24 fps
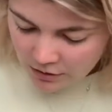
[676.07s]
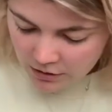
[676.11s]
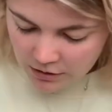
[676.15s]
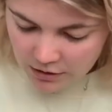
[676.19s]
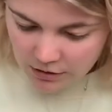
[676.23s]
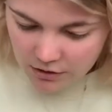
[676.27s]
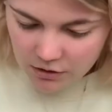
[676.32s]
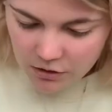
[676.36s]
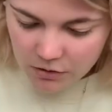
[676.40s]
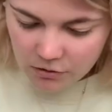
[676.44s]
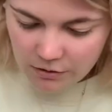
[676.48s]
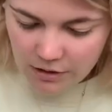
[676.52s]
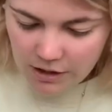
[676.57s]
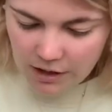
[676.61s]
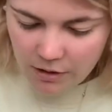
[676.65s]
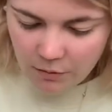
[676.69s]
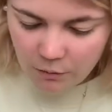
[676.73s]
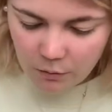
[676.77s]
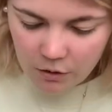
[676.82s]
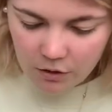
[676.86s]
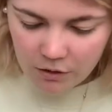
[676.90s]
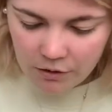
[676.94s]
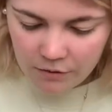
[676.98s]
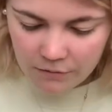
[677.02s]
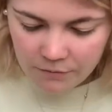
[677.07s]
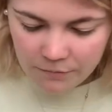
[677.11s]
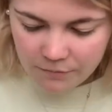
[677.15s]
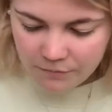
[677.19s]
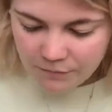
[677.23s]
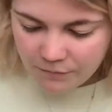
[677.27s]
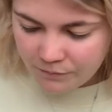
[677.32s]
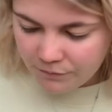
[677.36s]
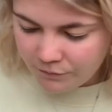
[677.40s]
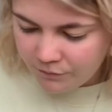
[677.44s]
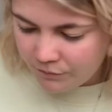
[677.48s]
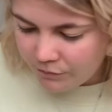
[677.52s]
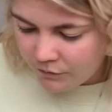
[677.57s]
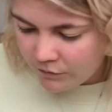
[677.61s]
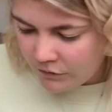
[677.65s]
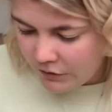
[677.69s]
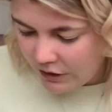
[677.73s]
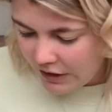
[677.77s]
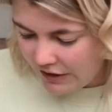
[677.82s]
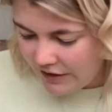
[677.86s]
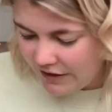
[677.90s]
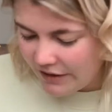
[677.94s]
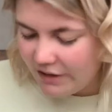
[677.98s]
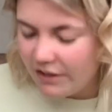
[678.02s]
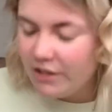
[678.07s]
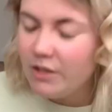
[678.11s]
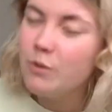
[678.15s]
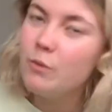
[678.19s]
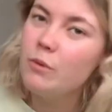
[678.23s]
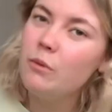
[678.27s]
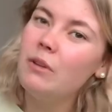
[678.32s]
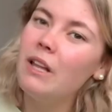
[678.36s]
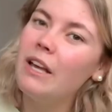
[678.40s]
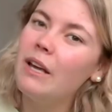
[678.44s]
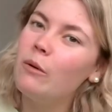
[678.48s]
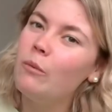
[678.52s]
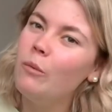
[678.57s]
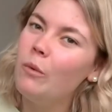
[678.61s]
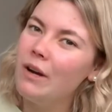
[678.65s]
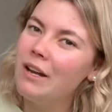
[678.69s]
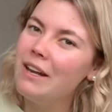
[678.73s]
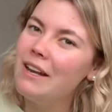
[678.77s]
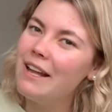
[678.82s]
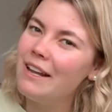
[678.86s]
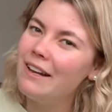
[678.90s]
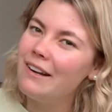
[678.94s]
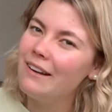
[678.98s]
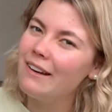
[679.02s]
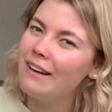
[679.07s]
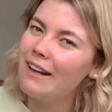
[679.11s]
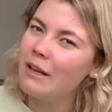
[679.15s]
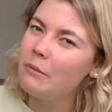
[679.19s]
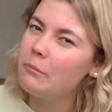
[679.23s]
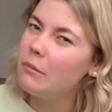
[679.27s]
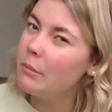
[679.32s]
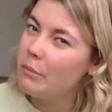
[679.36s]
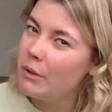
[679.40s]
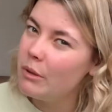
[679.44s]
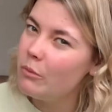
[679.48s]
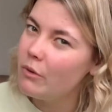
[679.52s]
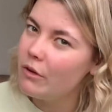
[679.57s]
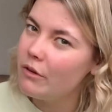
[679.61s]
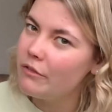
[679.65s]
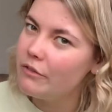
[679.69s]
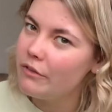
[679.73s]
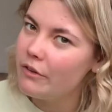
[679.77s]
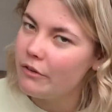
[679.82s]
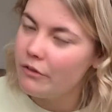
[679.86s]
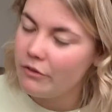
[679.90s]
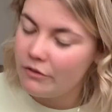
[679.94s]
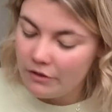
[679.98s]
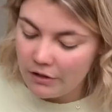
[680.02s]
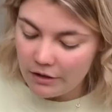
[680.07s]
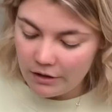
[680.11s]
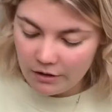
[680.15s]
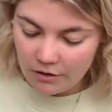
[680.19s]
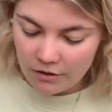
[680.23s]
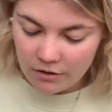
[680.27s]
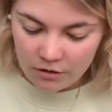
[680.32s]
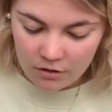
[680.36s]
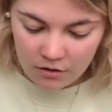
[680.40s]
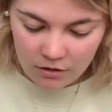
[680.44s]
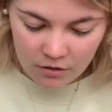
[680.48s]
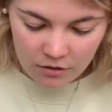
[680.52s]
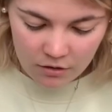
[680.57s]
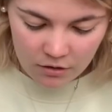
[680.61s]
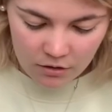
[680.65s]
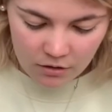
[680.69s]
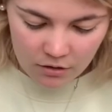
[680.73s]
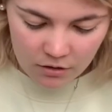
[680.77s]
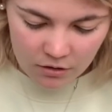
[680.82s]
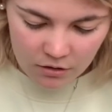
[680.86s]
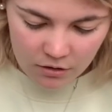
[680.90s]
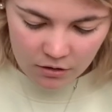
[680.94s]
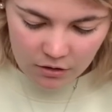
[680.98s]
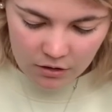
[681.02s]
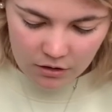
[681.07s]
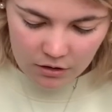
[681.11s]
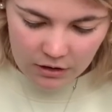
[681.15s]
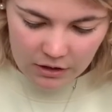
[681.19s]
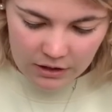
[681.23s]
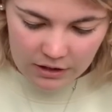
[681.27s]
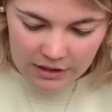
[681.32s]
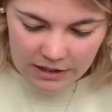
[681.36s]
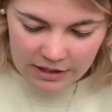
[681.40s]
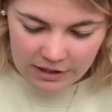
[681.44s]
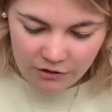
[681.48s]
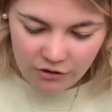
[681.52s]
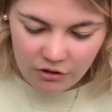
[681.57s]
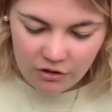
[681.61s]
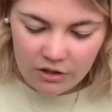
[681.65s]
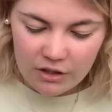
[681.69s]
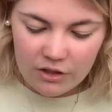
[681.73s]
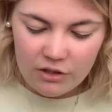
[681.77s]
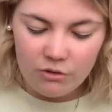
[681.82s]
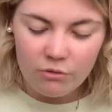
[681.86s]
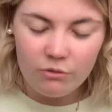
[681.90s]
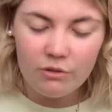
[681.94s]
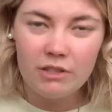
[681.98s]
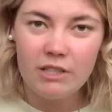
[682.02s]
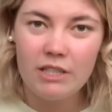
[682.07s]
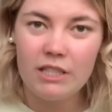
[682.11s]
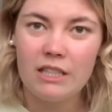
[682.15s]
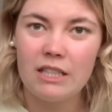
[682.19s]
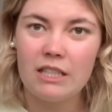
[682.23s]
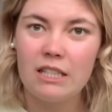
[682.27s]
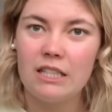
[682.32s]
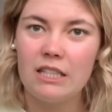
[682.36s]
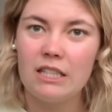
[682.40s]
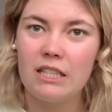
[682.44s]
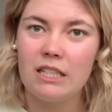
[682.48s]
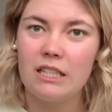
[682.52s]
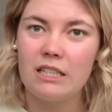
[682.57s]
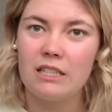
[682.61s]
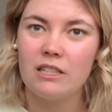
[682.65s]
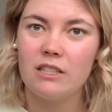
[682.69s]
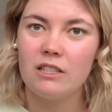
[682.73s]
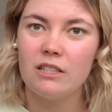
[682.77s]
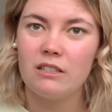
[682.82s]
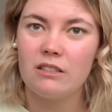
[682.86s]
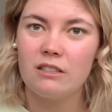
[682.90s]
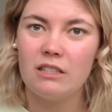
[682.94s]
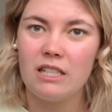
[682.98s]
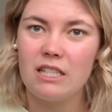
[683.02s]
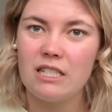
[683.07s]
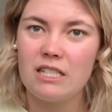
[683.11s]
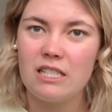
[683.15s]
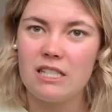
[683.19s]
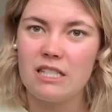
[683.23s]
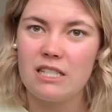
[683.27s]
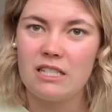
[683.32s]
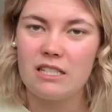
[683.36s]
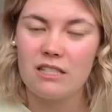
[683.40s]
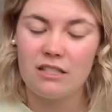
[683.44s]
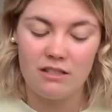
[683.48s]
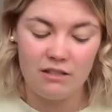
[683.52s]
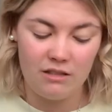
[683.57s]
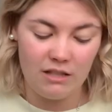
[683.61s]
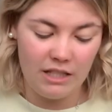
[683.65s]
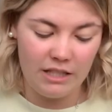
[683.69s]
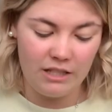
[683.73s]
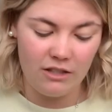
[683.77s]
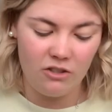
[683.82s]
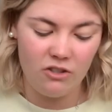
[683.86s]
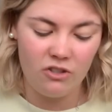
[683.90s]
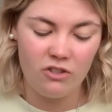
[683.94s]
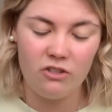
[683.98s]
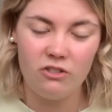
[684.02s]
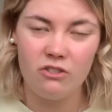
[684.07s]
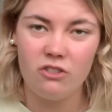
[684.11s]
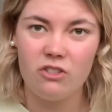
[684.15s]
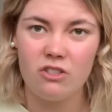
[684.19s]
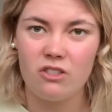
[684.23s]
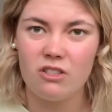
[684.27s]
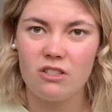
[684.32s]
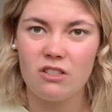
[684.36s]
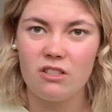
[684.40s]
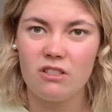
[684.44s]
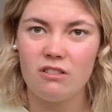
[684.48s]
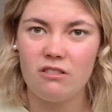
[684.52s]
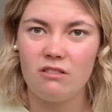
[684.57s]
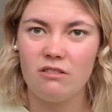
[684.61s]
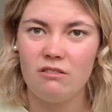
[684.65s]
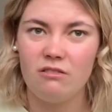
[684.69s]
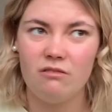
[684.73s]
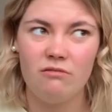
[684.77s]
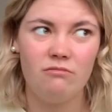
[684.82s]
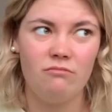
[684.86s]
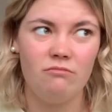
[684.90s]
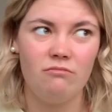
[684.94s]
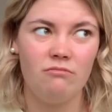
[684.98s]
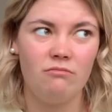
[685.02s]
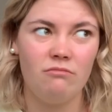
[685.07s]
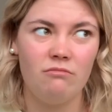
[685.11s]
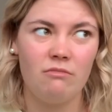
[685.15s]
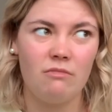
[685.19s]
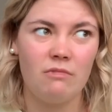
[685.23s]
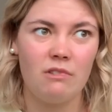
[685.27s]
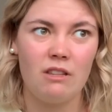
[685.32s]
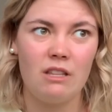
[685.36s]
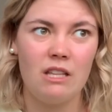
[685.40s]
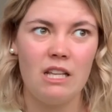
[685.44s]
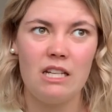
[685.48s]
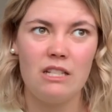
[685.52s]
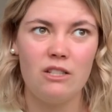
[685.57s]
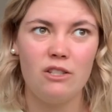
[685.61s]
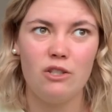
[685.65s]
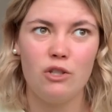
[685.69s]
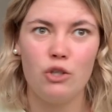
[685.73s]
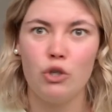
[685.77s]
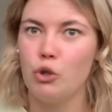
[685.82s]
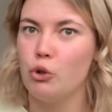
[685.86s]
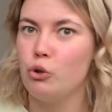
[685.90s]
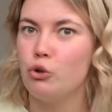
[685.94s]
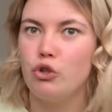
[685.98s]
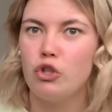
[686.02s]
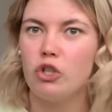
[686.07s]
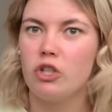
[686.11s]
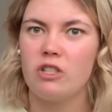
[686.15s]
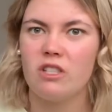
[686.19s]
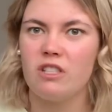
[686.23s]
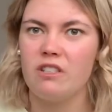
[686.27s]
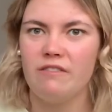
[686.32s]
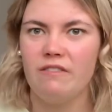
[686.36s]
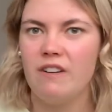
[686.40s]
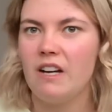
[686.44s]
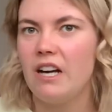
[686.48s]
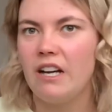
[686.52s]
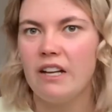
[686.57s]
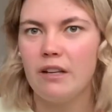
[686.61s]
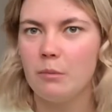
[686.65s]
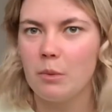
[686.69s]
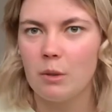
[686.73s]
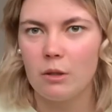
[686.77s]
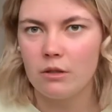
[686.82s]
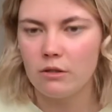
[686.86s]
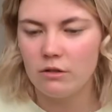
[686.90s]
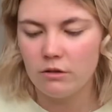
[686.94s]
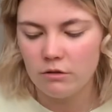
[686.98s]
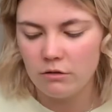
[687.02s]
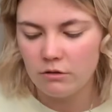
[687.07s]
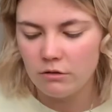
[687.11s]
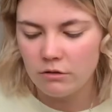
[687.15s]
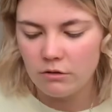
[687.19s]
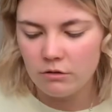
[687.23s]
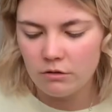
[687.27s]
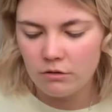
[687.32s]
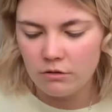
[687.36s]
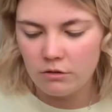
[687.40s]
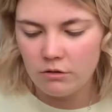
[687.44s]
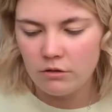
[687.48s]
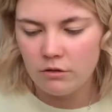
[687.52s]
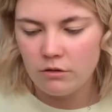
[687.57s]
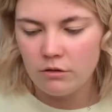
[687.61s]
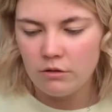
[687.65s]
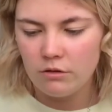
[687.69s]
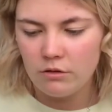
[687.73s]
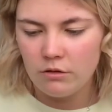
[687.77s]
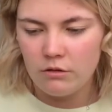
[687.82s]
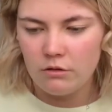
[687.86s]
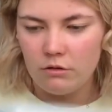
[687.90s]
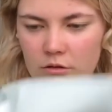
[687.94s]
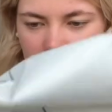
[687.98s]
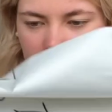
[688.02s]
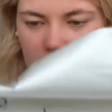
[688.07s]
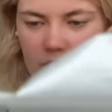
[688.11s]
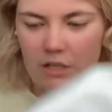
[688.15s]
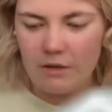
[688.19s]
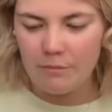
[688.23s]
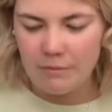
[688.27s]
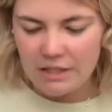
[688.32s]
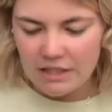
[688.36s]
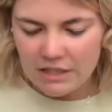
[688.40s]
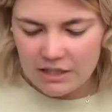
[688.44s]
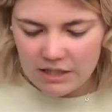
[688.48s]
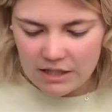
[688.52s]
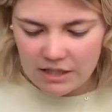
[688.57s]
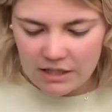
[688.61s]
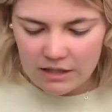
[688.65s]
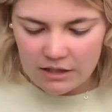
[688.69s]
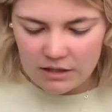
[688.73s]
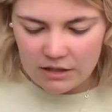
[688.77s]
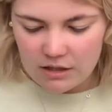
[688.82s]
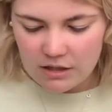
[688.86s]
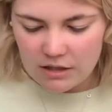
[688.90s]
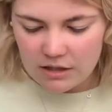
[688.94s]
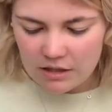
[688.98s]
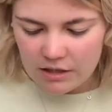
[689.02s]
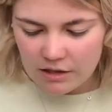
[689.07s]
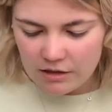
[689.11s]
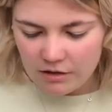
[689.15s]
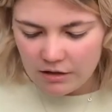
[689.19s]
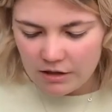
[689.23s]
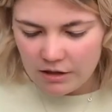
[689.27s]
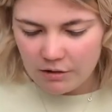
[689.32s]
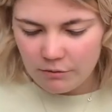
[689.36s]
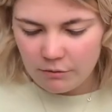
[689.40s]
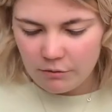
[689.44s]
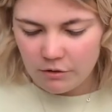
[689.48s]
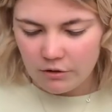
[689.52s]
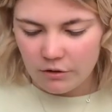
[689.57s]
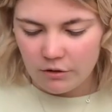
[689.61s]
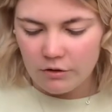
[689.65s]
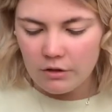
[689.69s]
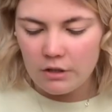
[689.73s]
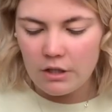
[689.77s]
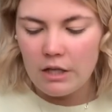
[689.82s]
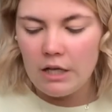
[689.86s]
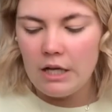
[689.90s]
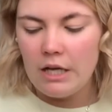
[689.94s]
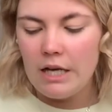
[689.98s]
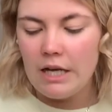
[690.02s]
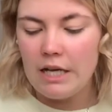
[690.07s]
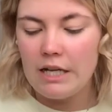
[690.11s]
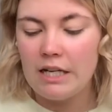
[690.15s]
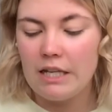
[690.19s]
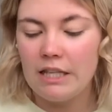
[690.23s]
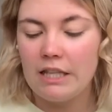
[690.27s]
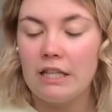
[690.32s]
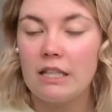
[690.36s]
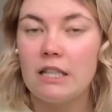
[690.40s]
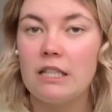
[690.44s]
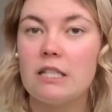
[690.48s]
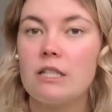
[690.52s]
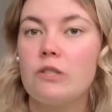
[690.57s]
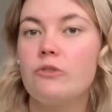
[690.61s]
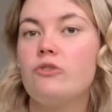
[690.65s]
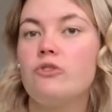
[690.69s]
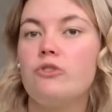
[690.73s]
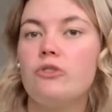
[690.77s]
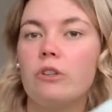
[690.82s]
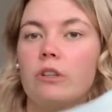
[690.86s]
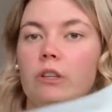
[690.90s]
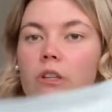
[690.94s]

So that one, I think these were like $1.99, maybe $1.50. And I really don't think that that's like, you just, that's too justifiable. Does that make sense? Is that the right word? And I think this one's really